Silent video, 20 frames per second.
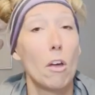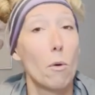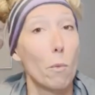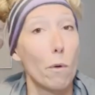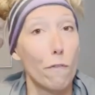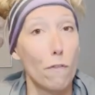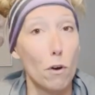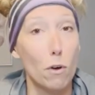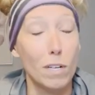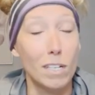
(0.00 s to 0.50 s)
We
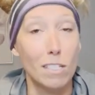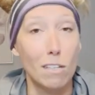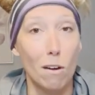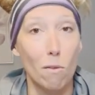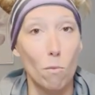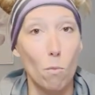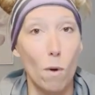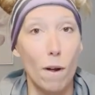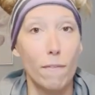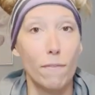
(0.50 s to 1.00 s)
focus
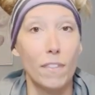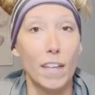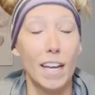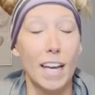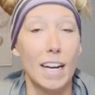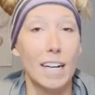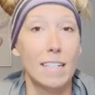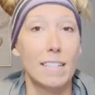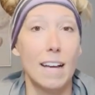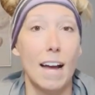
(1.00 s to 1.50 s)
on one thing
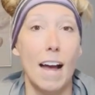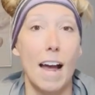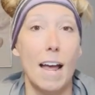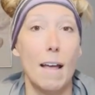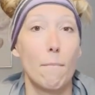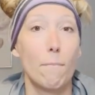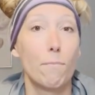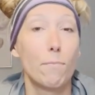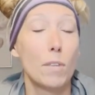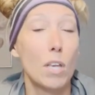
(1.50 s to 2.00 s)
at a
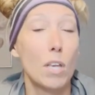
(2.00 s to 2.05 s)
time.